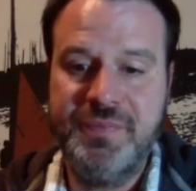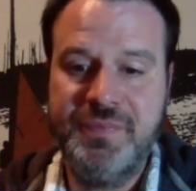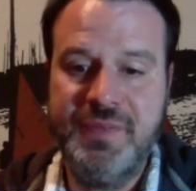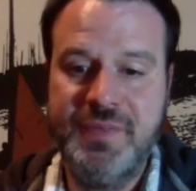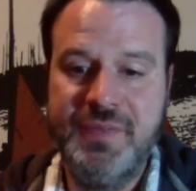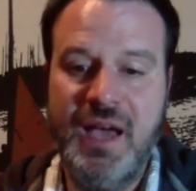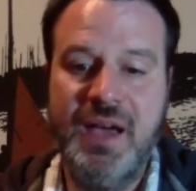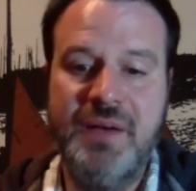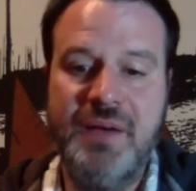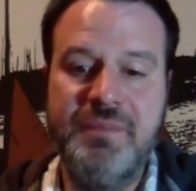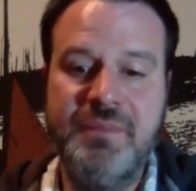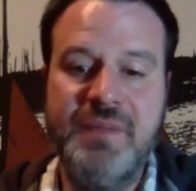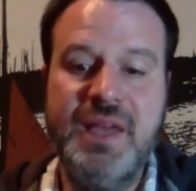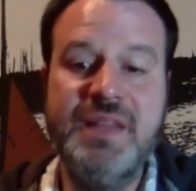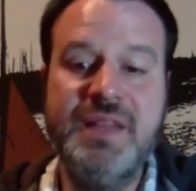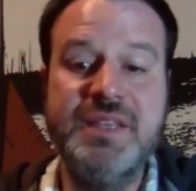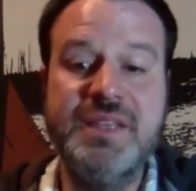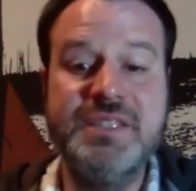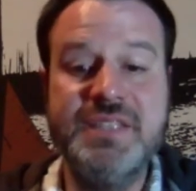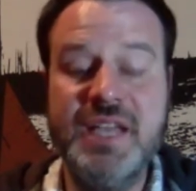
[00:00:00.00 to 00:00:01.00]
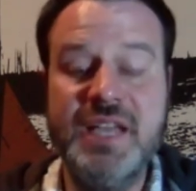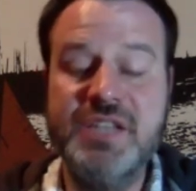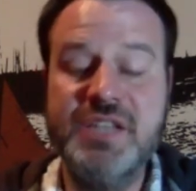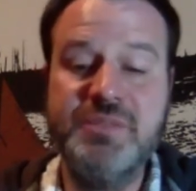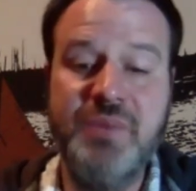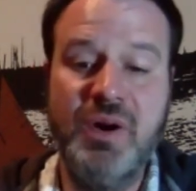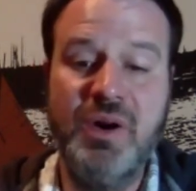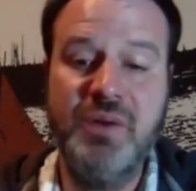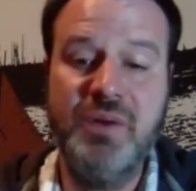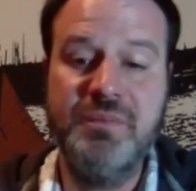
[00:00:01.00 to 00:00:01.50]
Um, and this next
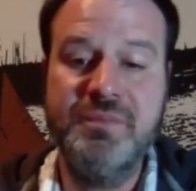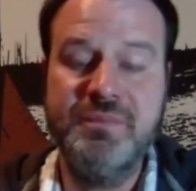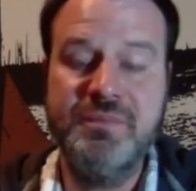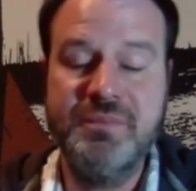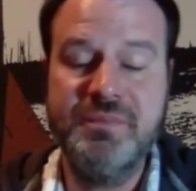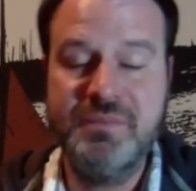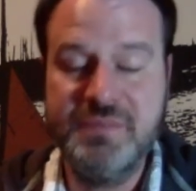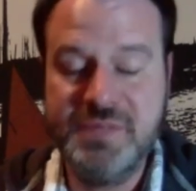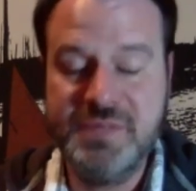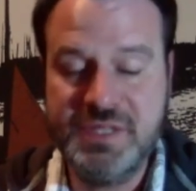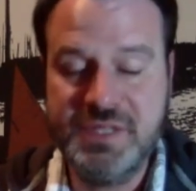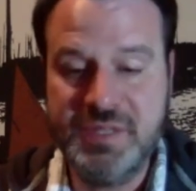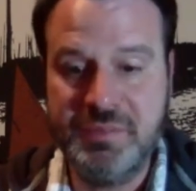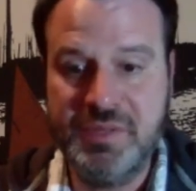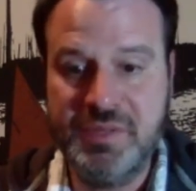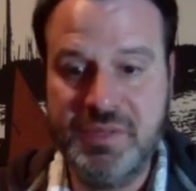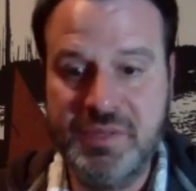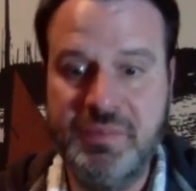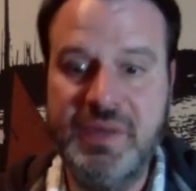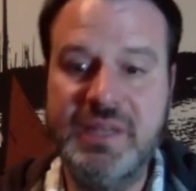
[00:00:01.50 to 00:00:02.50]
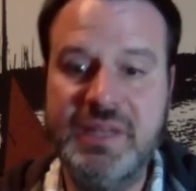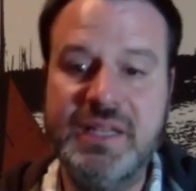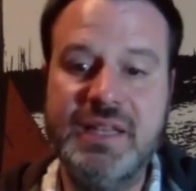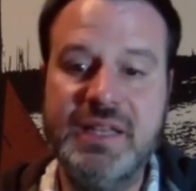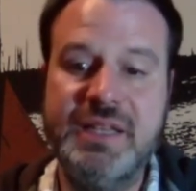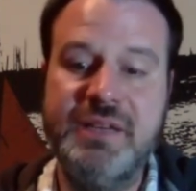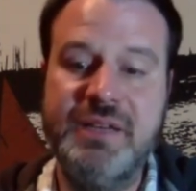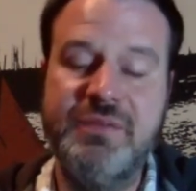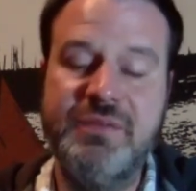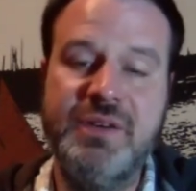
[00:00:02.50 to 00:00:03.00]
poem, similar but a little
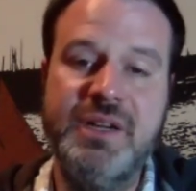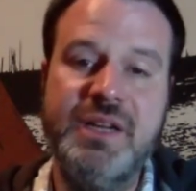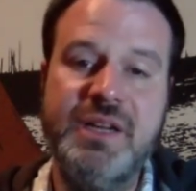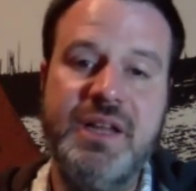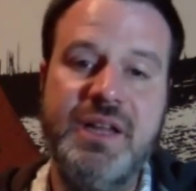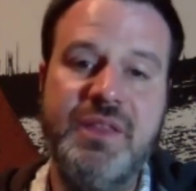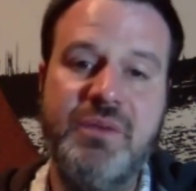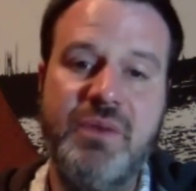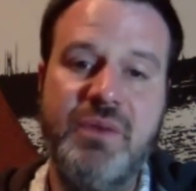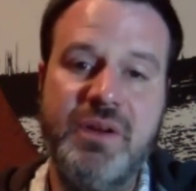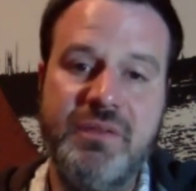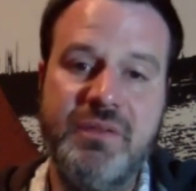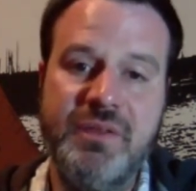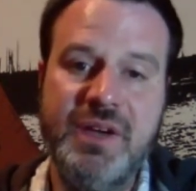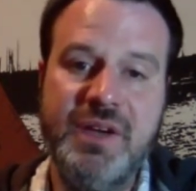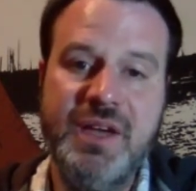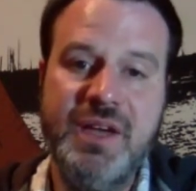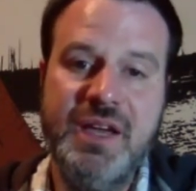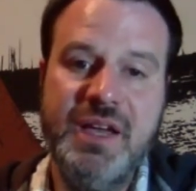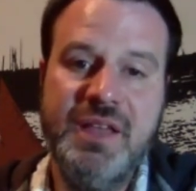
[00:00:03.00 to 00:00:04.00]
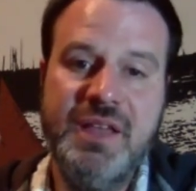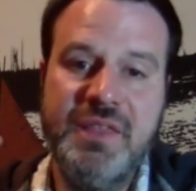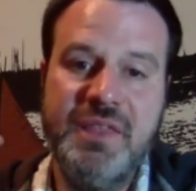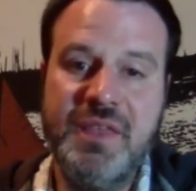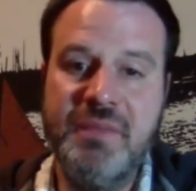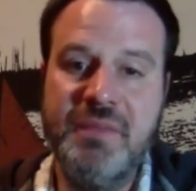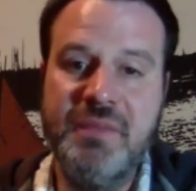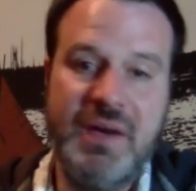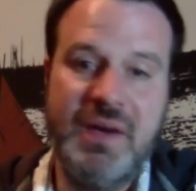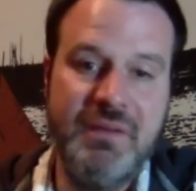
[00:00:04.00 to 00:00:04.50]
different, another one of
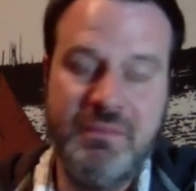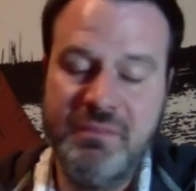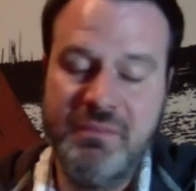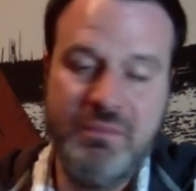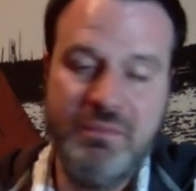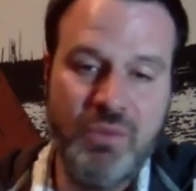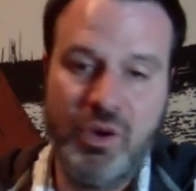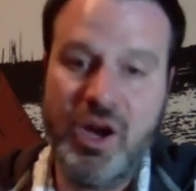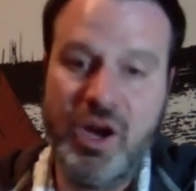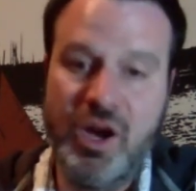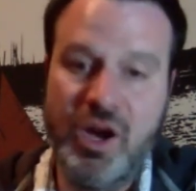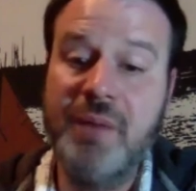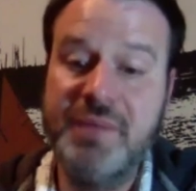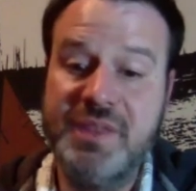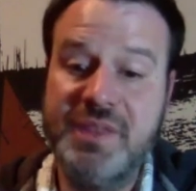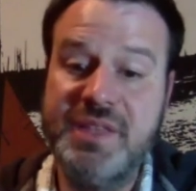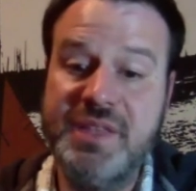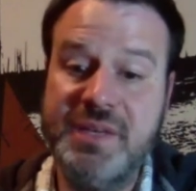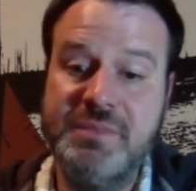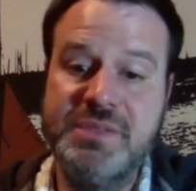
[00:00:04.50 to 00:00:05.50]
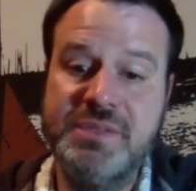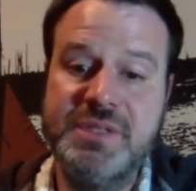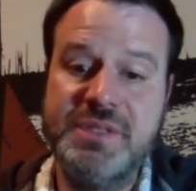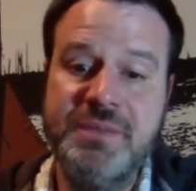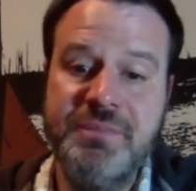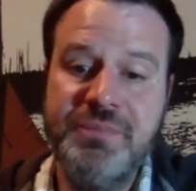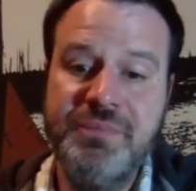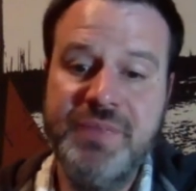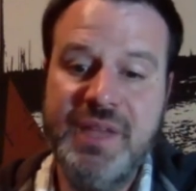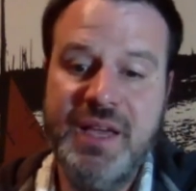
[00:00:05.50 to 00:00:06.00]
my more common
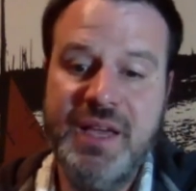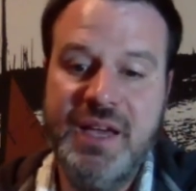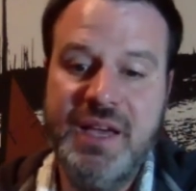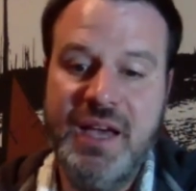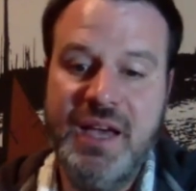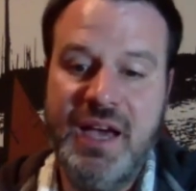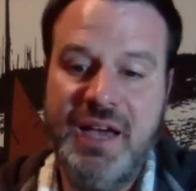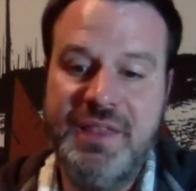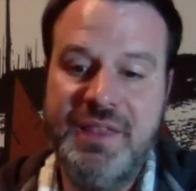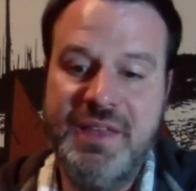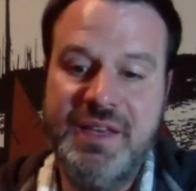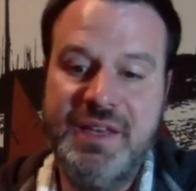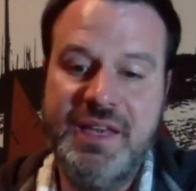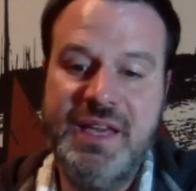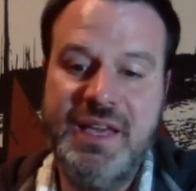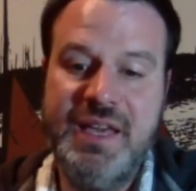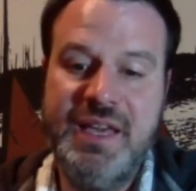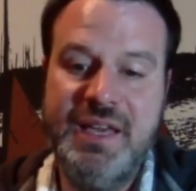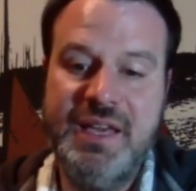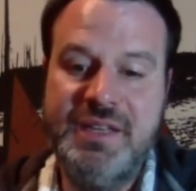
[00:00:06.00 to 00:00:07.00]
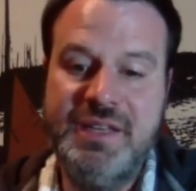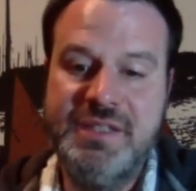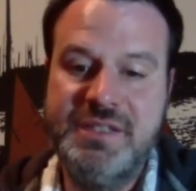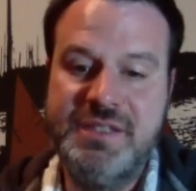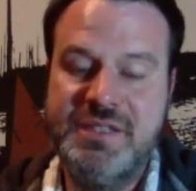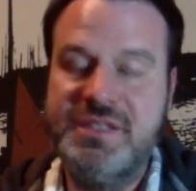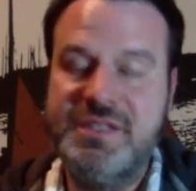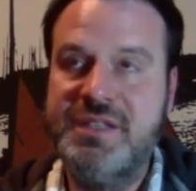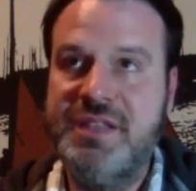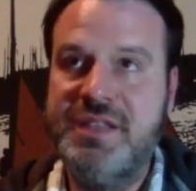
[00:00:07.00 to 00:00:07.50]
themes, I think,
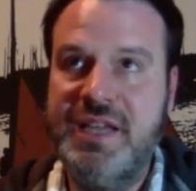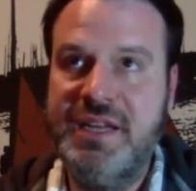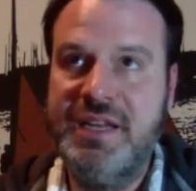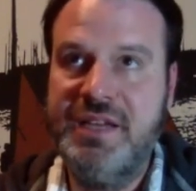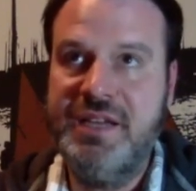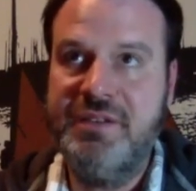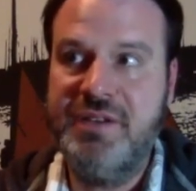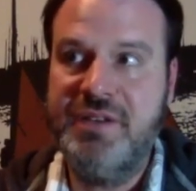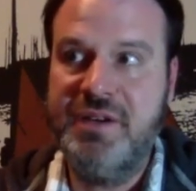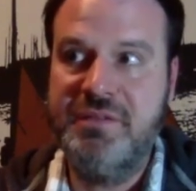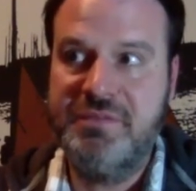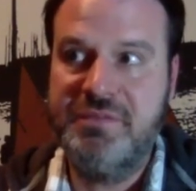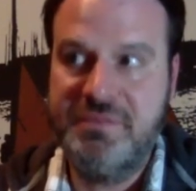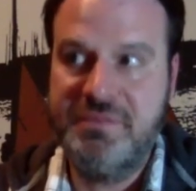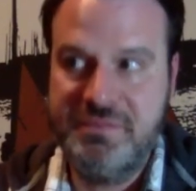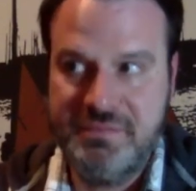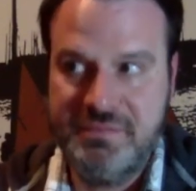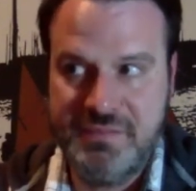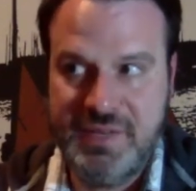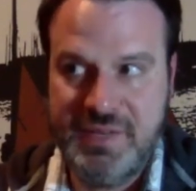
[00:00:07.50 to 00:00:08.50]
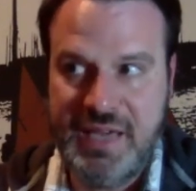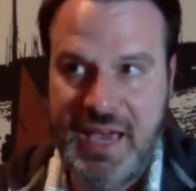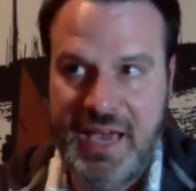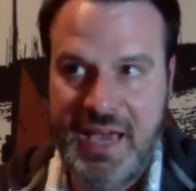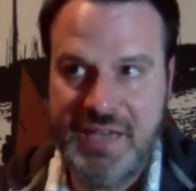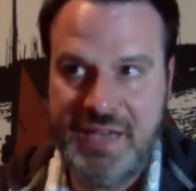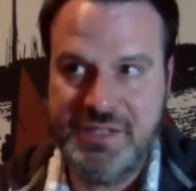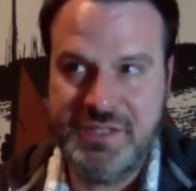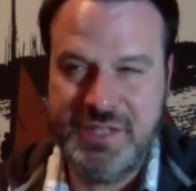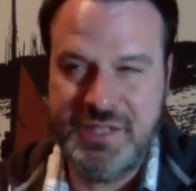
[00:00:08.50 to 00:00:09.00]
is the idea of
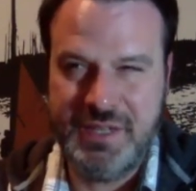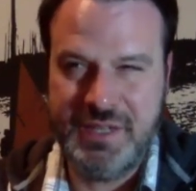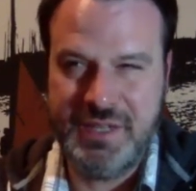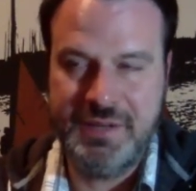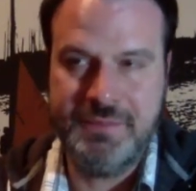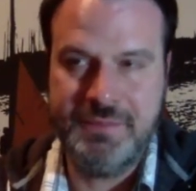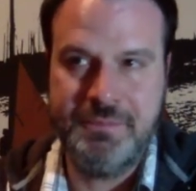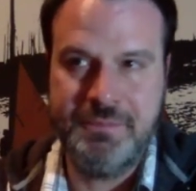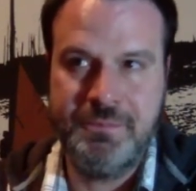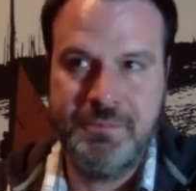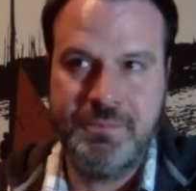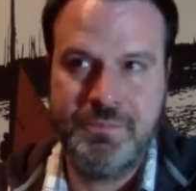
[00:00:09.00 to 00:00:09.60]
casting